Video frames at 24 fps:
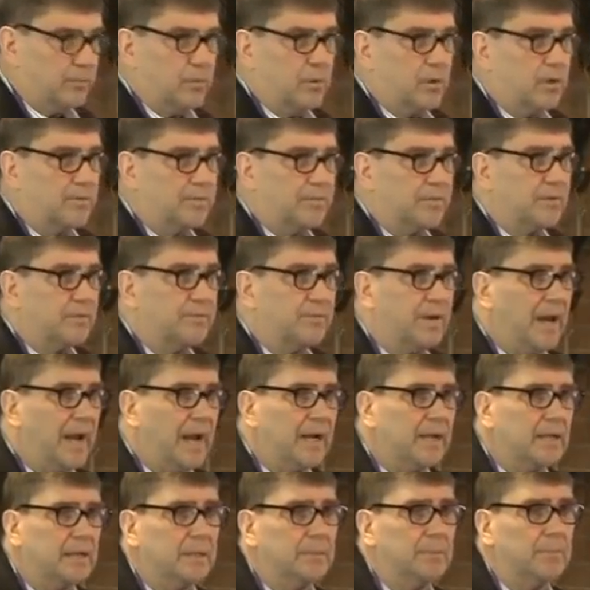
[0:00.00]
word for the
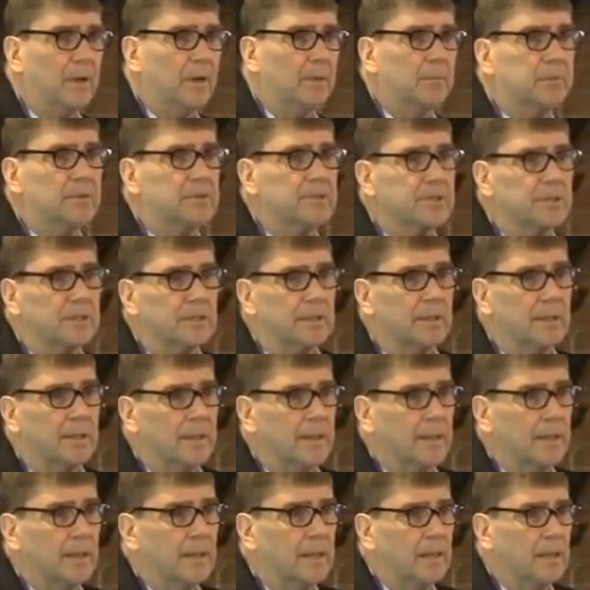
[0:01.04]
vanity publishing.
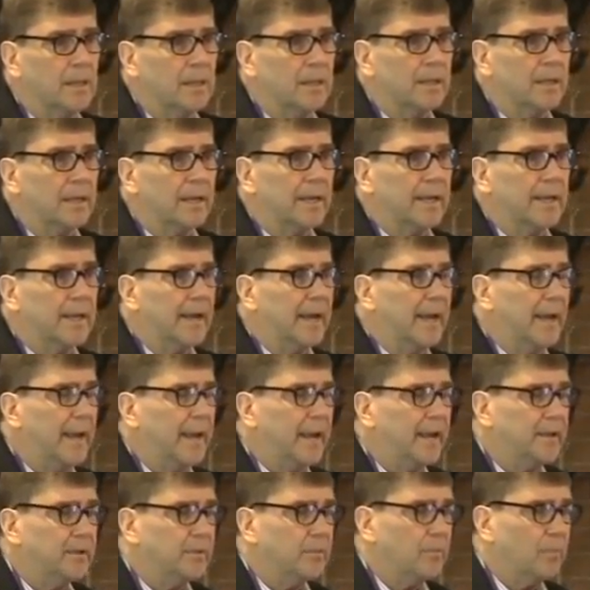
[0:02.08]
Okay,
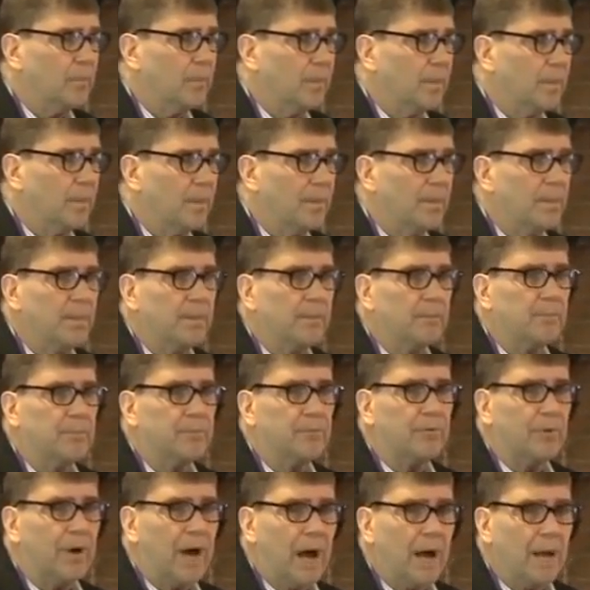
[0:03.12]
and the
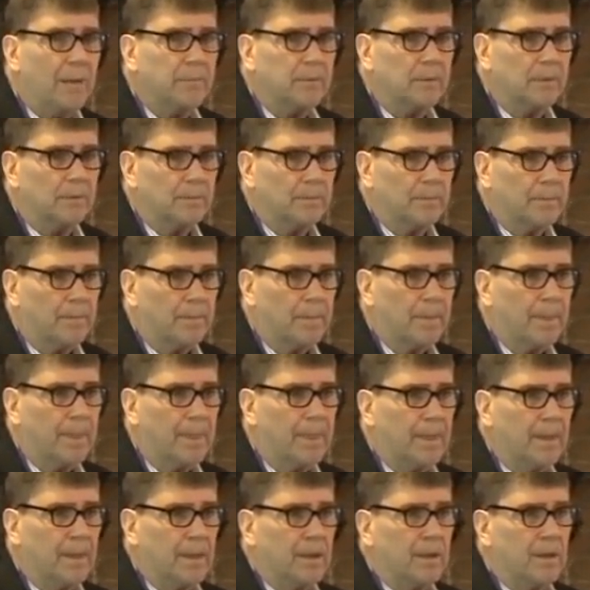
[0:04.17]
problem
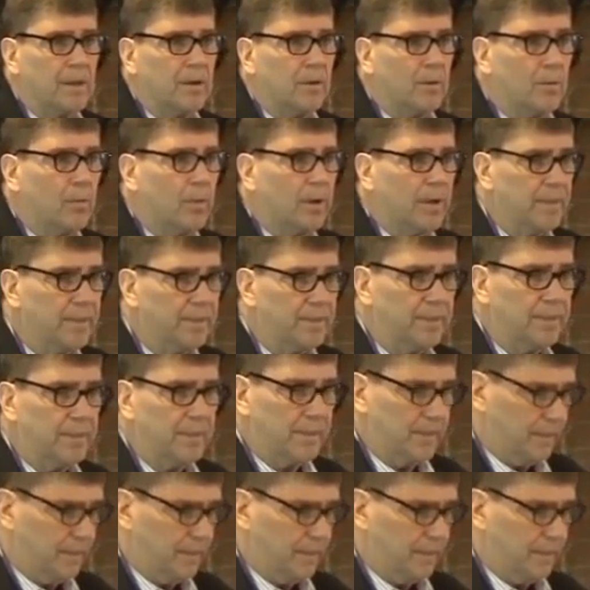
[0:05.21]
with